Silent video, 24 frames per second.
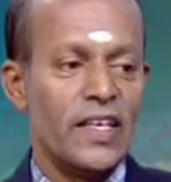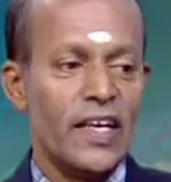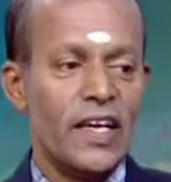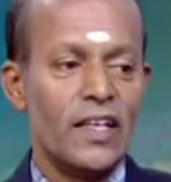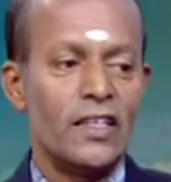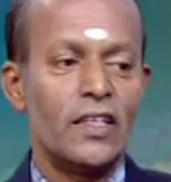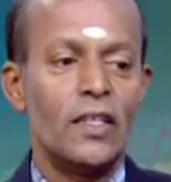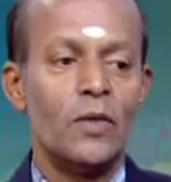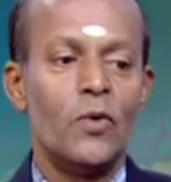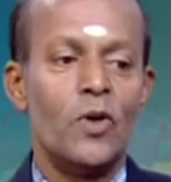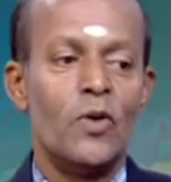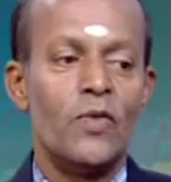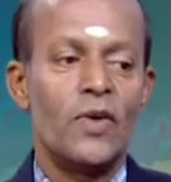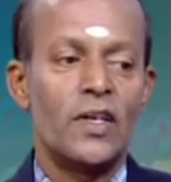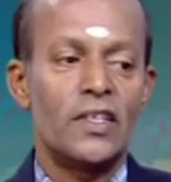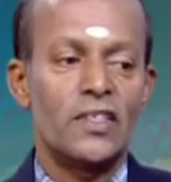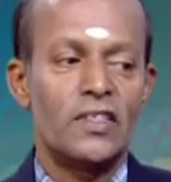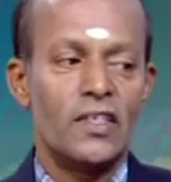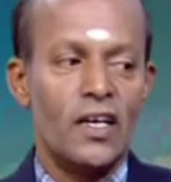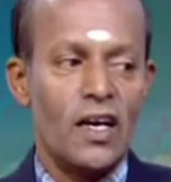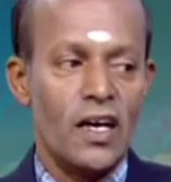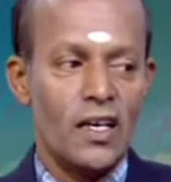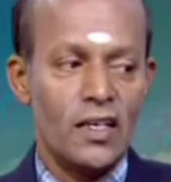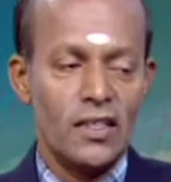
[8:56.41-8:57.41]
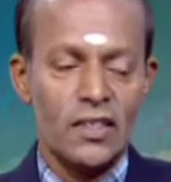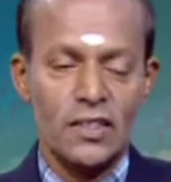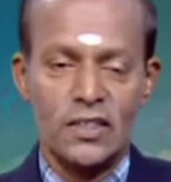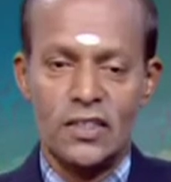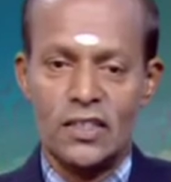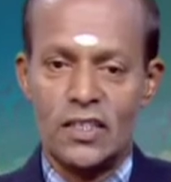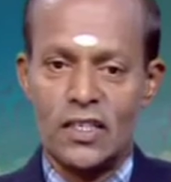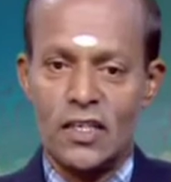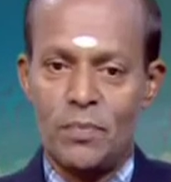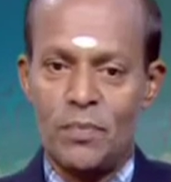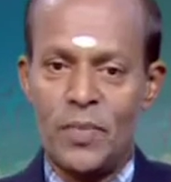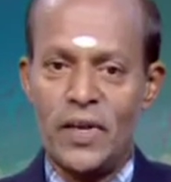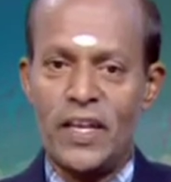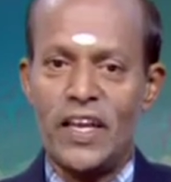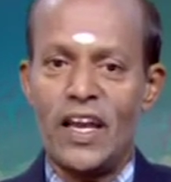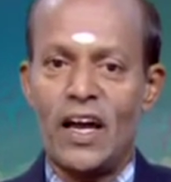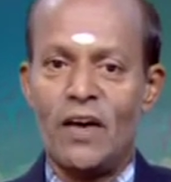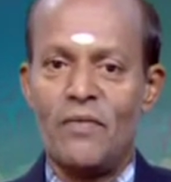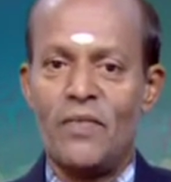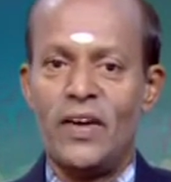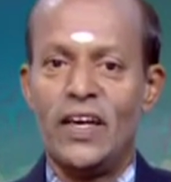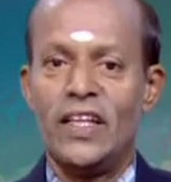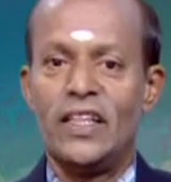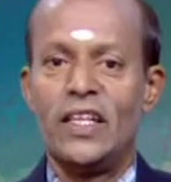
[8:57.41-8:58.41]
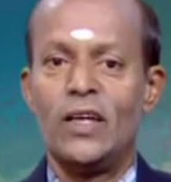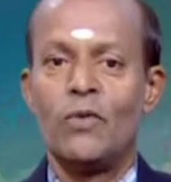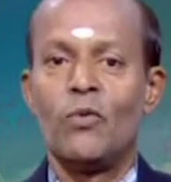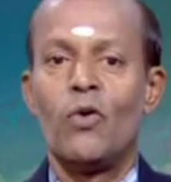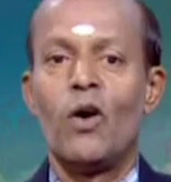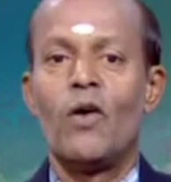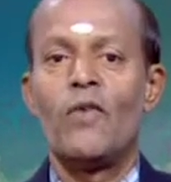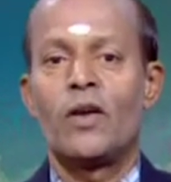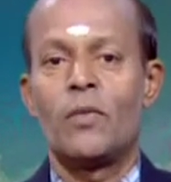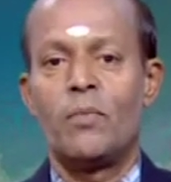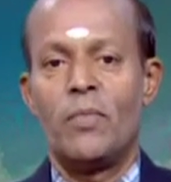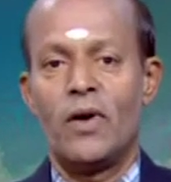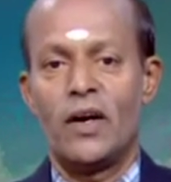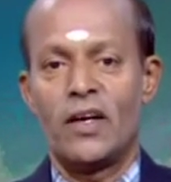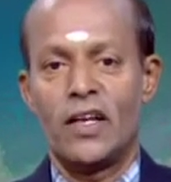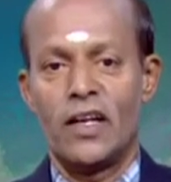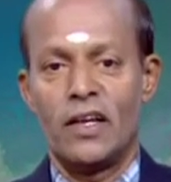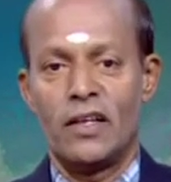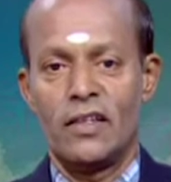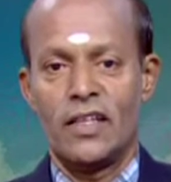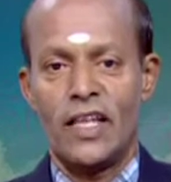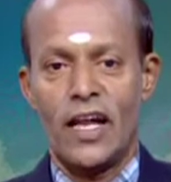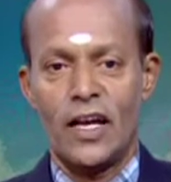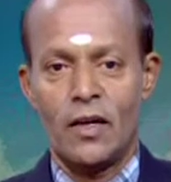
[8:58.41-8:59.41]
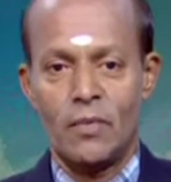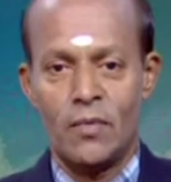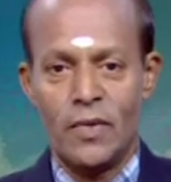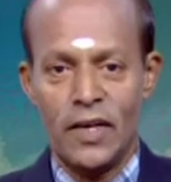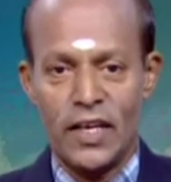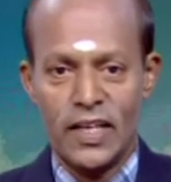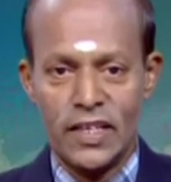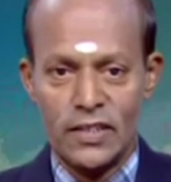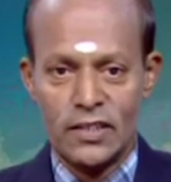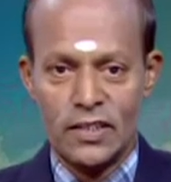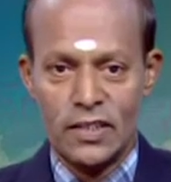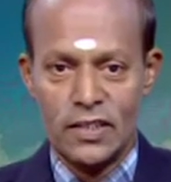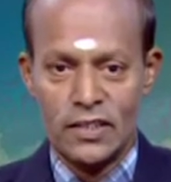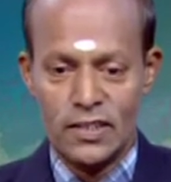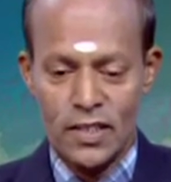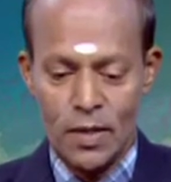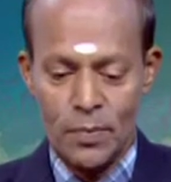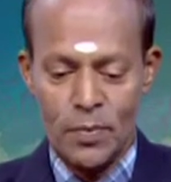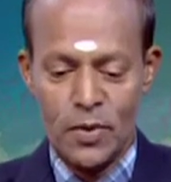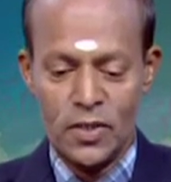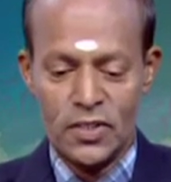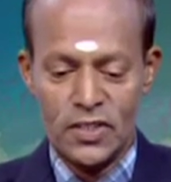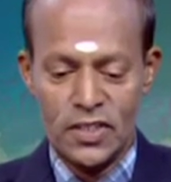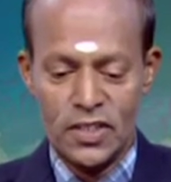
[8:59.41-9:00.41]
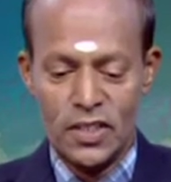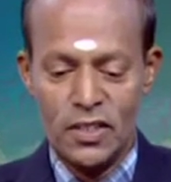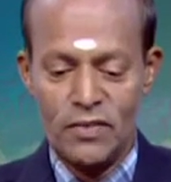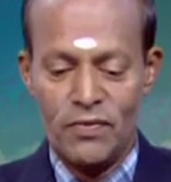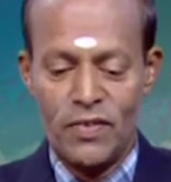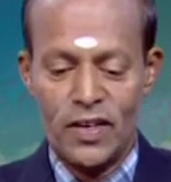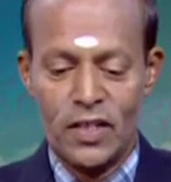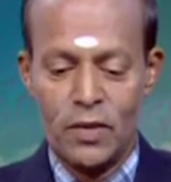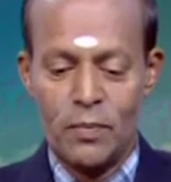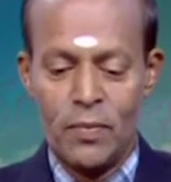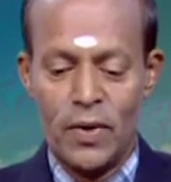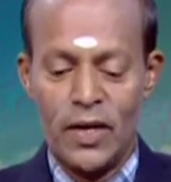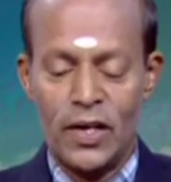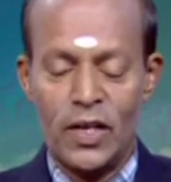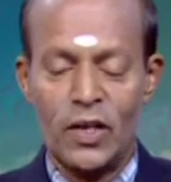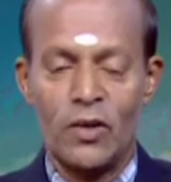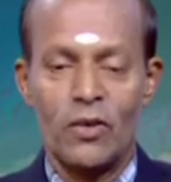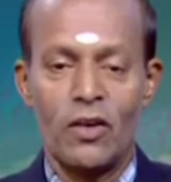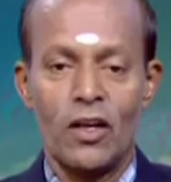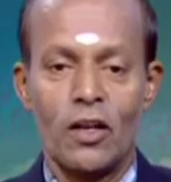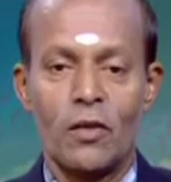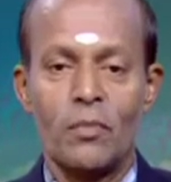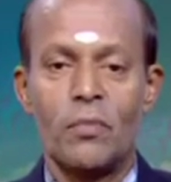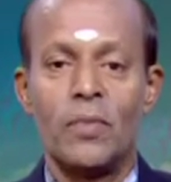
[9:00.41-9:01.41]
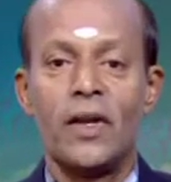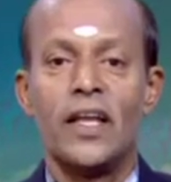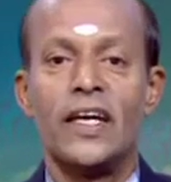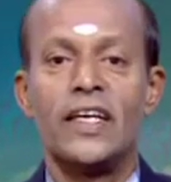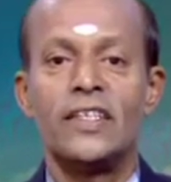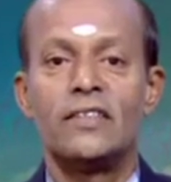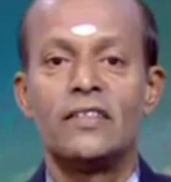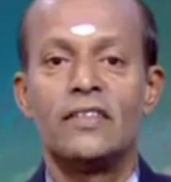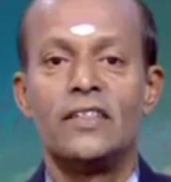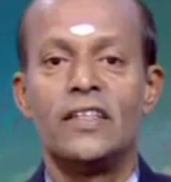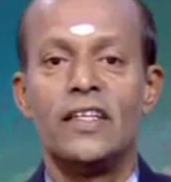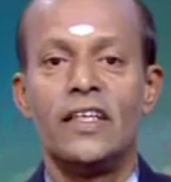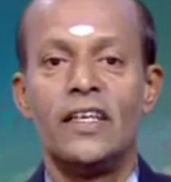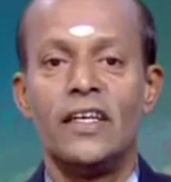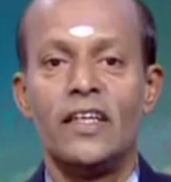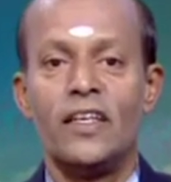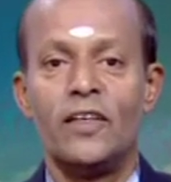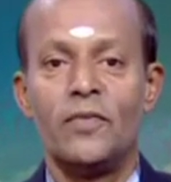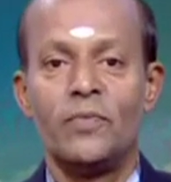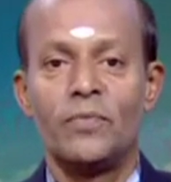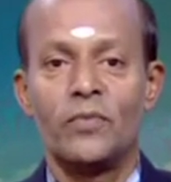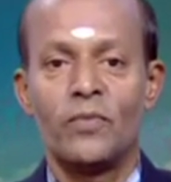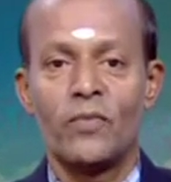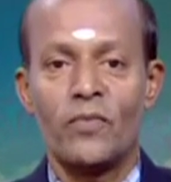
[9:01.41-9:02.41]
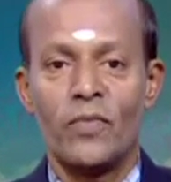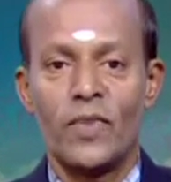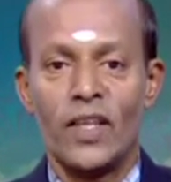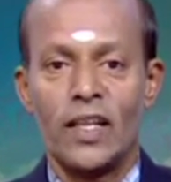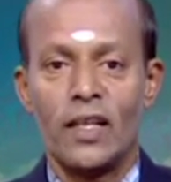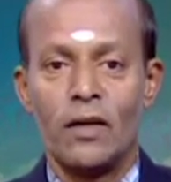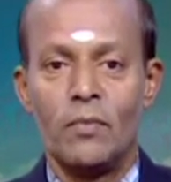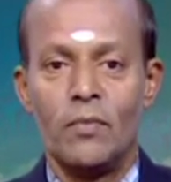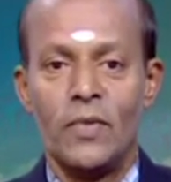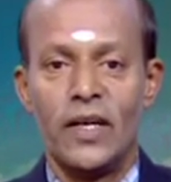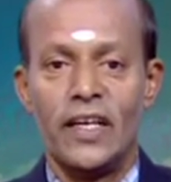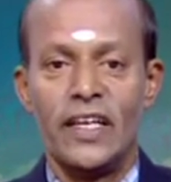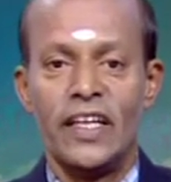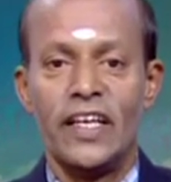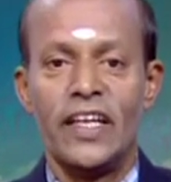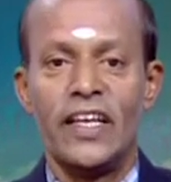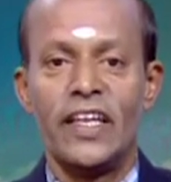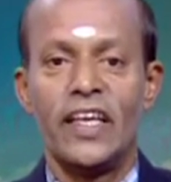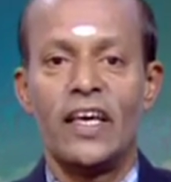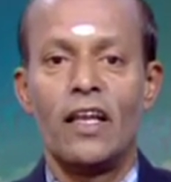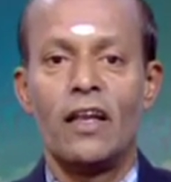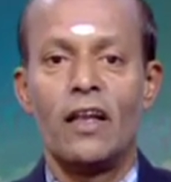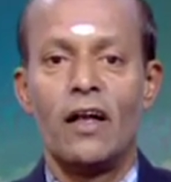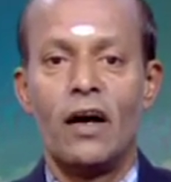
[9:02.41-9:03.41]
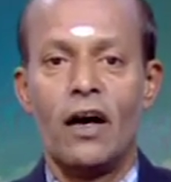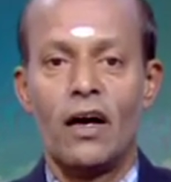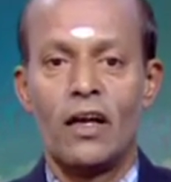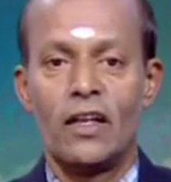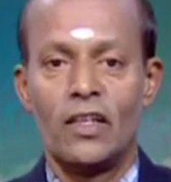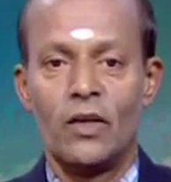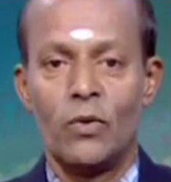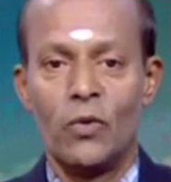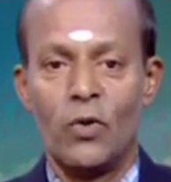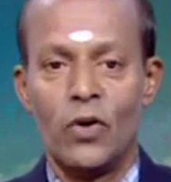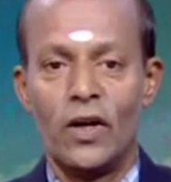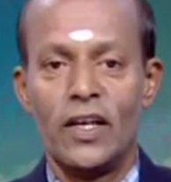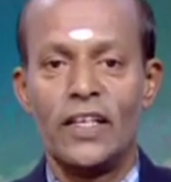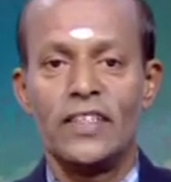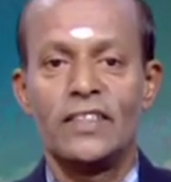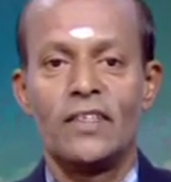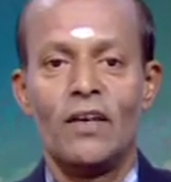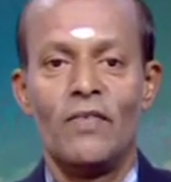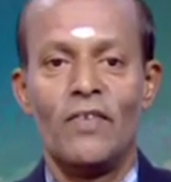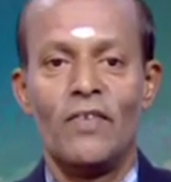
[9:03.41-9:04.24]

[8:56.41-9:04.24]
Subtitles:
earth movers are stripping away the overburden. That means, suppose if at a particular place the material or the ore is